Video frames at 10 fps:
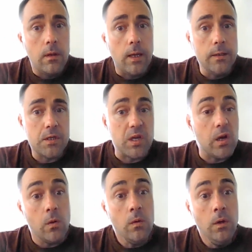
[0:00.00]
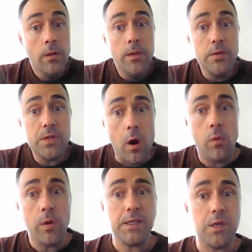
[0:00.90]
And so there's
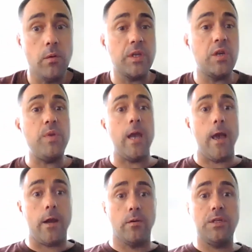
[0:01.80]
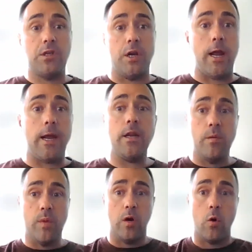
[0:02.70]
always going to be heterogeneity
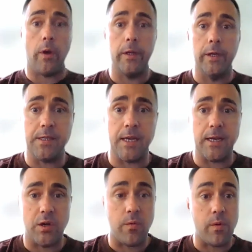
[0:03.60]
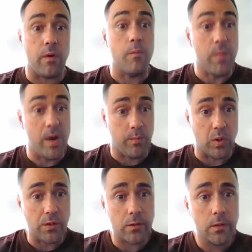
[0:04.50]
among organization
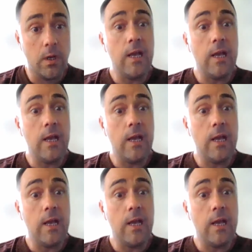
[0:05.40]
members.